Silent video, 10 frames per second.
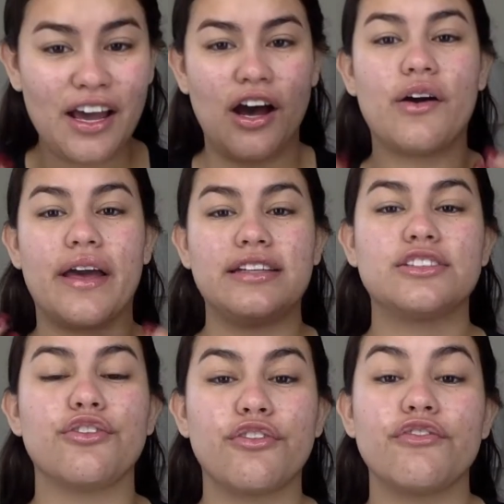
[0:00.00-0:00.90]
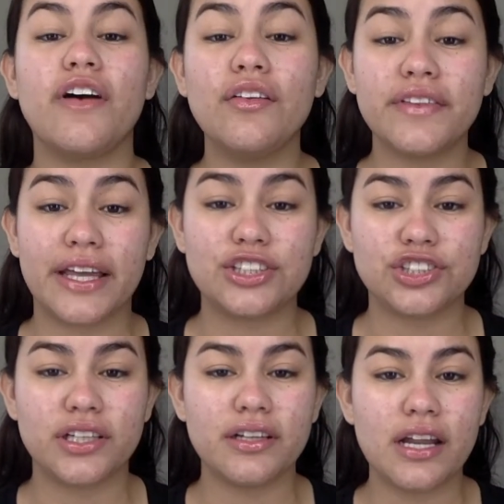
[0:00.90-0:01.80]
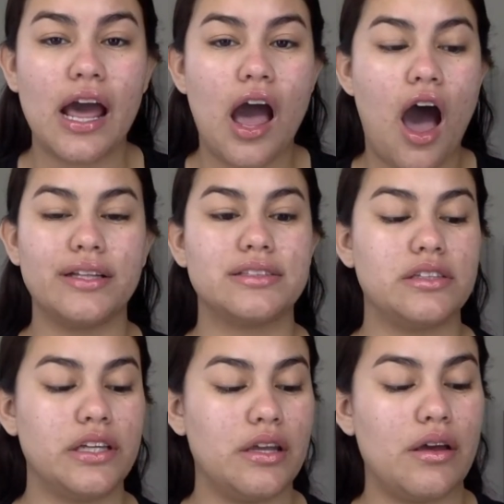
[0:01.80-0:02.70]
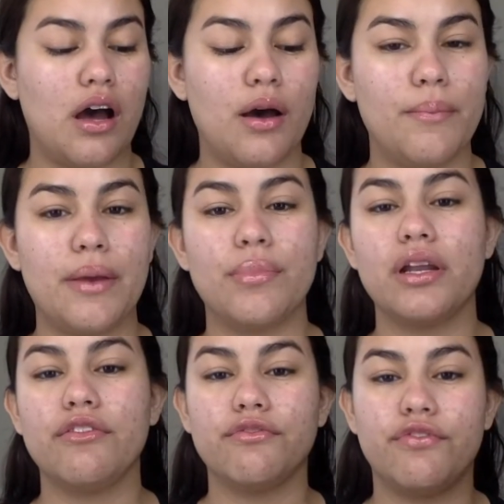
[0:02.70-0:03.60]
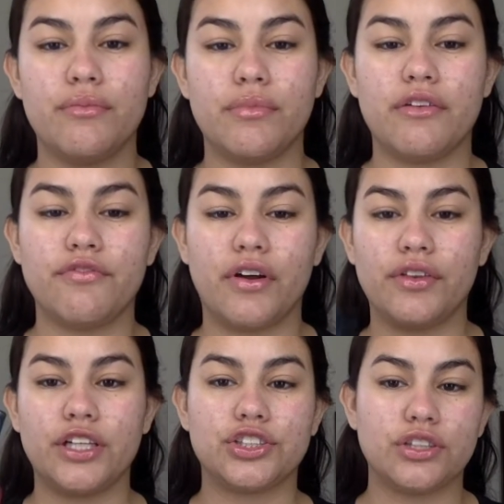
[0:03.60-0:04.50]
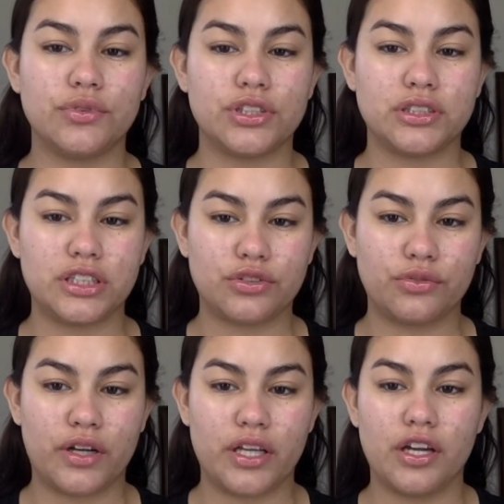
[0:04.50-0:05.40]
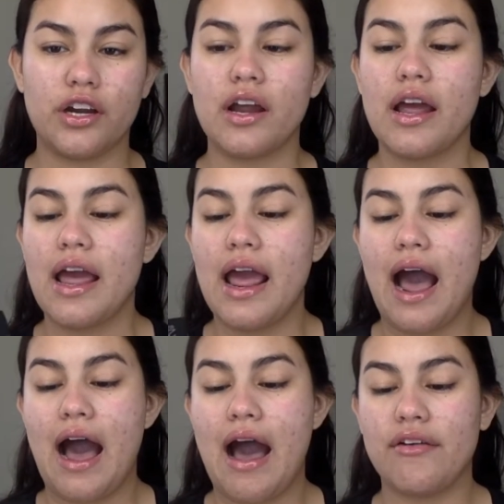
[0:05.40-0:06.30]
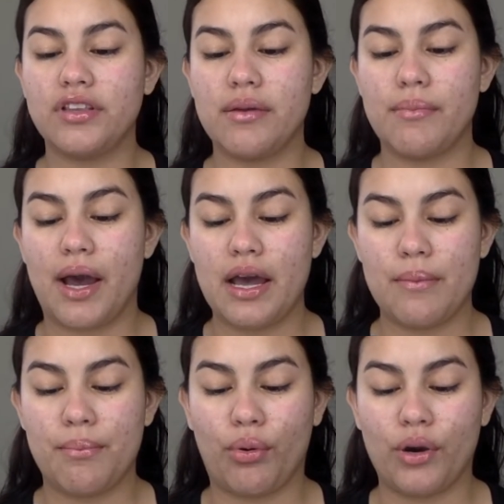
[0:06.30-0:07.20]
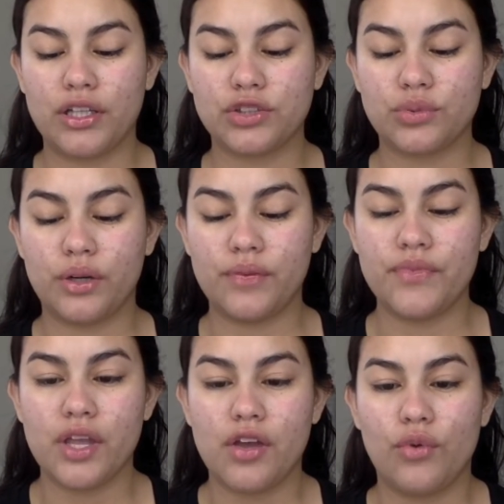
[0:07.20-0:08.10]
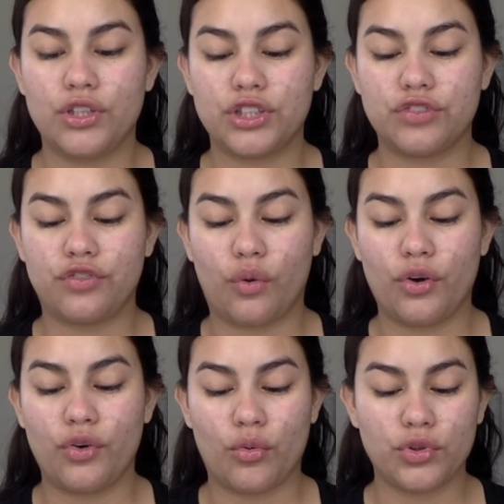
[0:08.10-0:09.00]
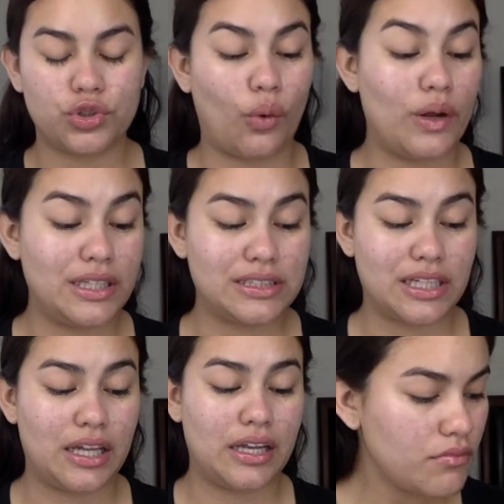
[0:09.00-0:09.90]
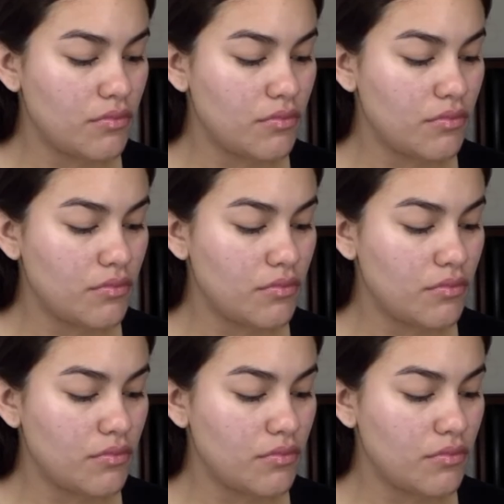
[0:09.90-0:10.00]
Okay, so for foundation, it's the Maybelline Fit Me Foundation, which is this one right here. I have the matte and poreless one, which is for normal to oily skin.